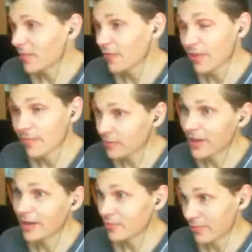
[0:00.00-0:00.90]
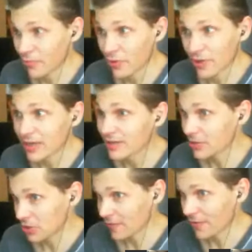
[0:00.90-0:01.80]
But for the most part, it was
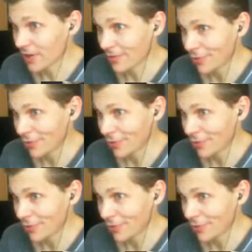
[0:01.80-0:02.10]
working just fine.